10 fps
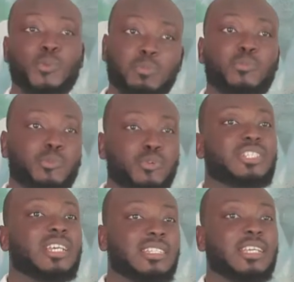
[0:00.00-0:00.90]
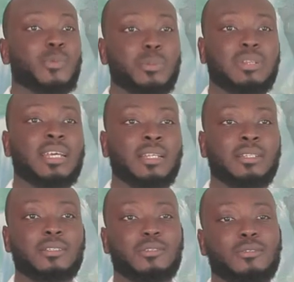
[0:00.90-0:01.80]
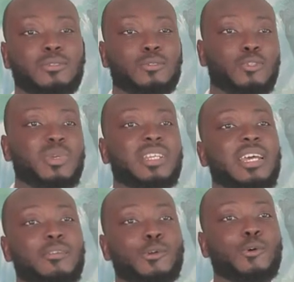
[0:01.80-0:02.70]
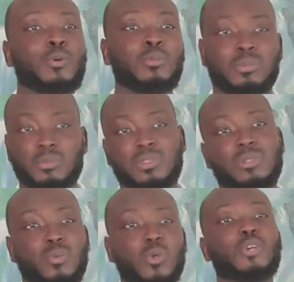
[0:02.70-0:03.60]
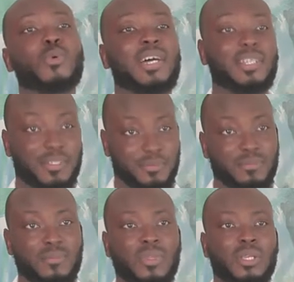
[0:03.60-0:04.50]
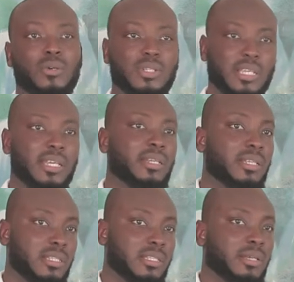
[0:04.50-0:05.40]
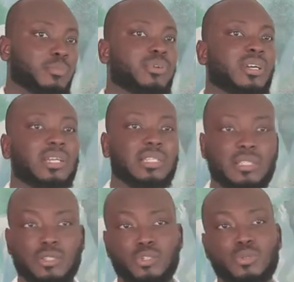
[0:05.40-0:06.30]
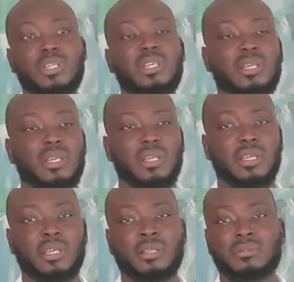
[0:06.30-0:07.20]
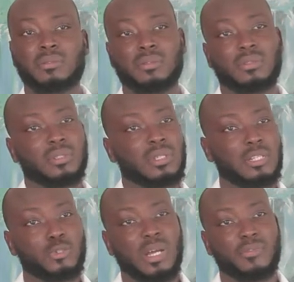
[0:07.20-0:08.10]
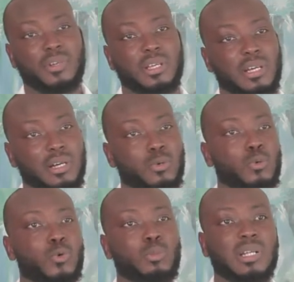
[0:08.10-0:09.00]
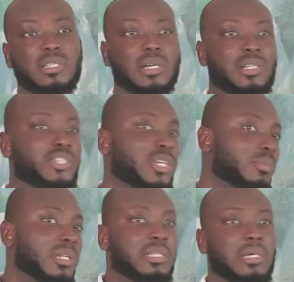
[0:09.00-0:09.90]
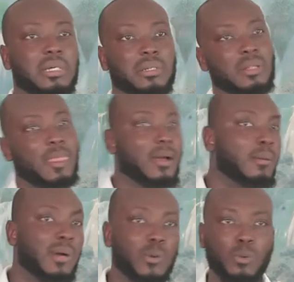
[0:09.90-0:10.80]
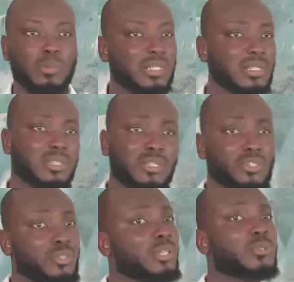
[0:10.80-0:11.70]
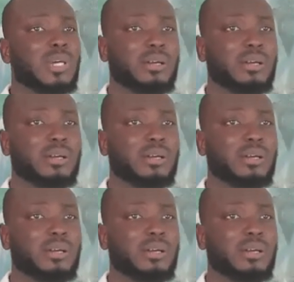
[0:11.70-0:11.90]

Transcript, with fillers: We, we project and we plan you know, to be in every home worldwide. Because again, this is a product that is unique and again to Africa. Our cocoa butter, our shea butter, our mango butters is unique to